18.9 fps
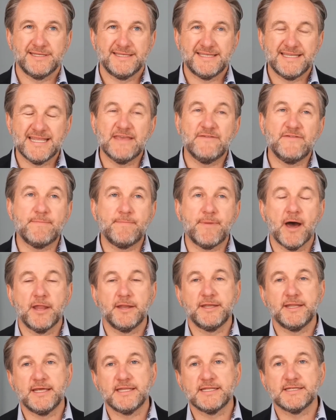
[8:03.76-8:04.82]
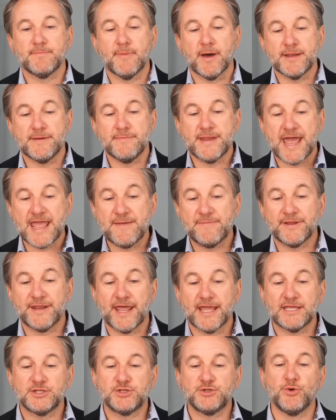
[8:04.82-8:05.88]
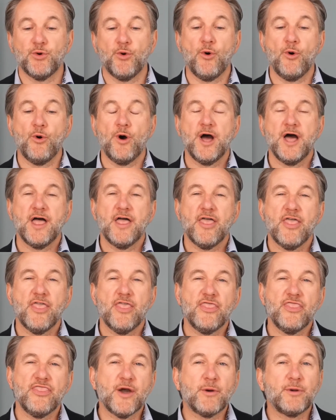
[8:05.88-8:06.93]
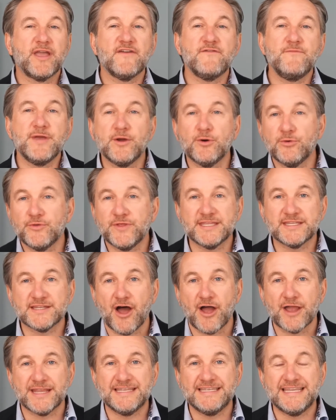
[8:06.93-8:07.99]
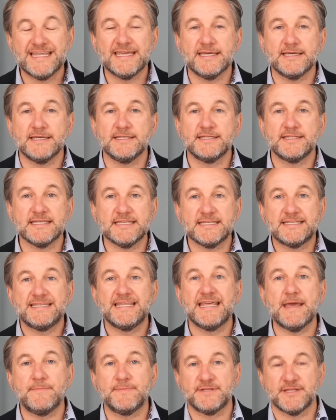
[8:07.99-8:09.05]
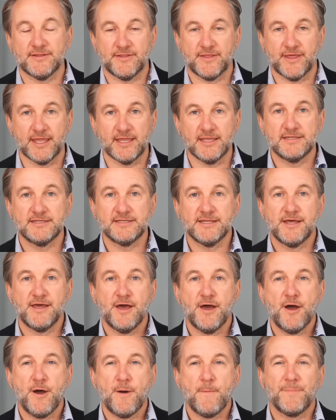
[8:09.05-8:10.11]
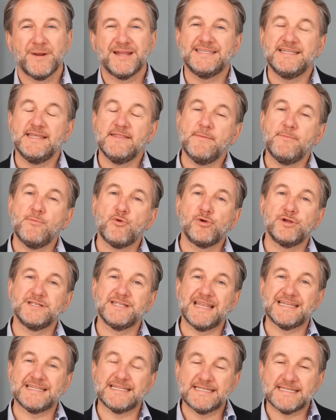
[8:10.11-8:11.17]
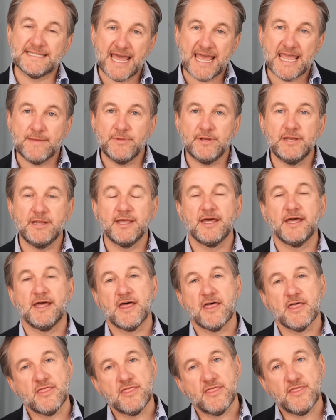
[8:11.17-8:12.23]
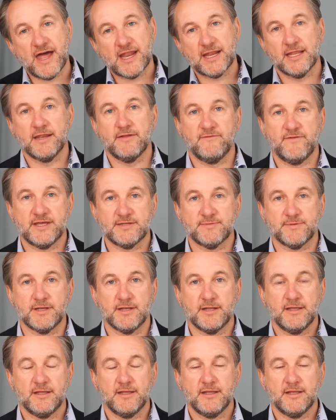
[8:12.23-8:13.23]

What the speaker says: TV pundits, my neighbor next door, they'll give me all these ideas, these tips and things, but I see them more as entertainment than an investment.